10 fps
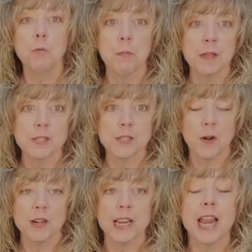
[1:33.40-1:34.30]
be
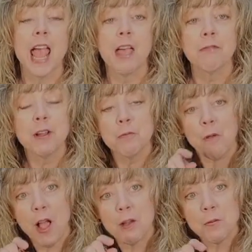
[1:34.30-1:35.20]
starting. Every
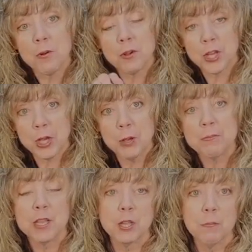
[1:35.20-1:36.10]
rockwool cube
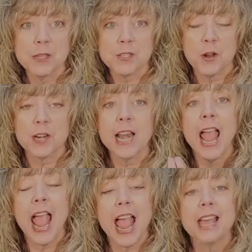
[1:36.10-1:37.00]
that you'll be starting
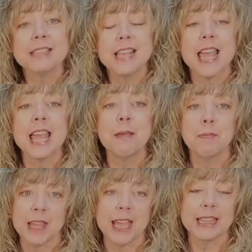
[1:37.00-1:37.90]
has a
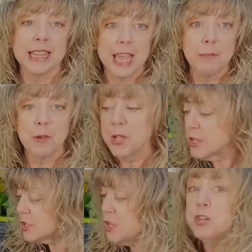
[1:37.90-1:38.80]
plant label
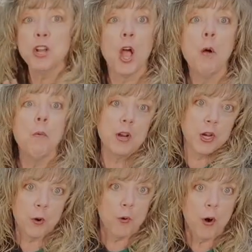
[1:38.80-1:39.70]
so you know what
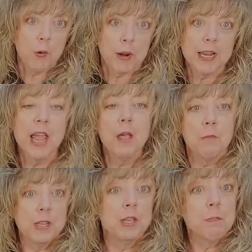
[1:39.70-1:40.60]
you're growing
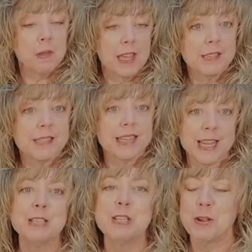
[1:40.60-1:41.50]
when you place it
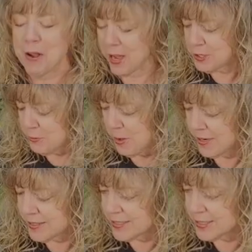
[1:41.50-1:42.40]
into your
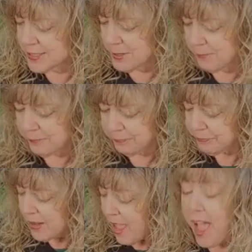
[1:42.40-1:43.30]
hydroponic system.
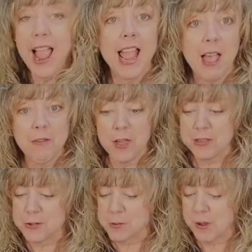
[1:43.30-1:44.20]
I have all
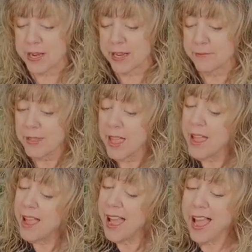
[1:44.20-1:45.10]
those ready.
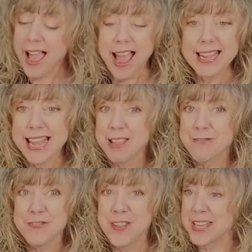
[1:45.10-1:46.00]
I can't
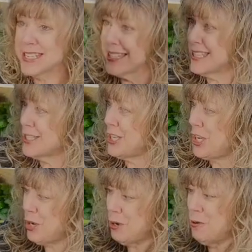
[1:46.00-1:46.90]
fit this
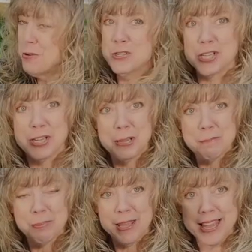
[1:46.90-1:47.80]
huge
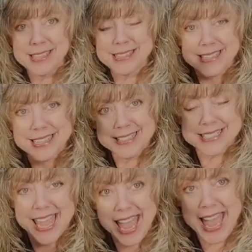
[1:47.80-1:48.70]
plant
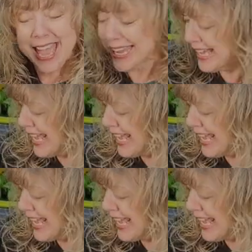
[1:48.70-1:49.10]
tag